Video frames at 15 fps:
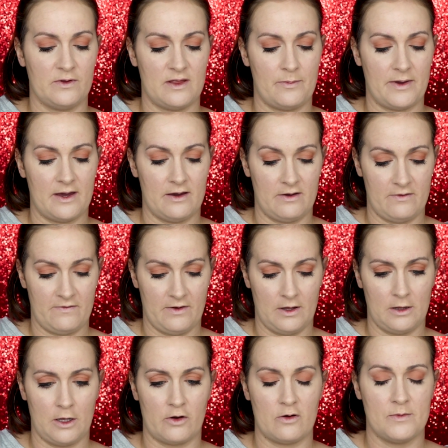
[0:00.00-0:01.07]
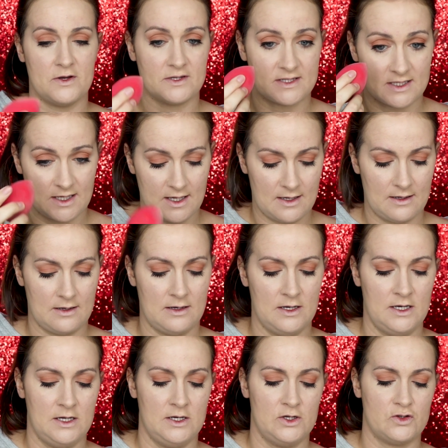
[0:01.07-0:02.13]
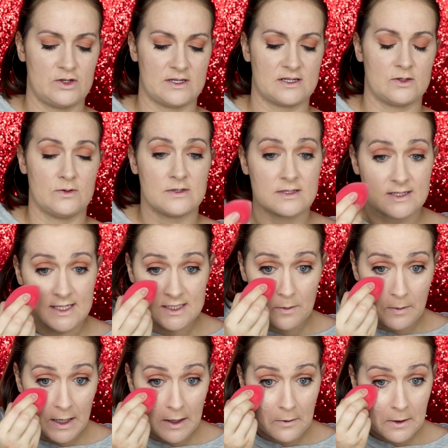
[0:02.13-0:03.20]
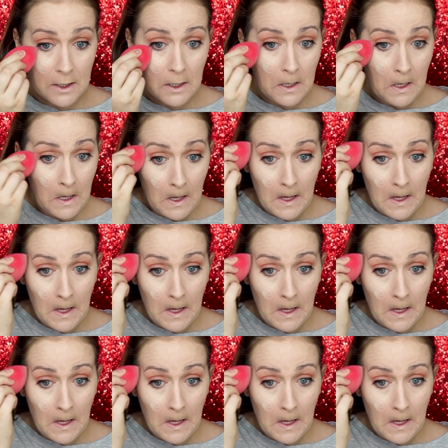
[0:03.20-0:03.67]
with a bit of Laura Mercier translucent setting powder.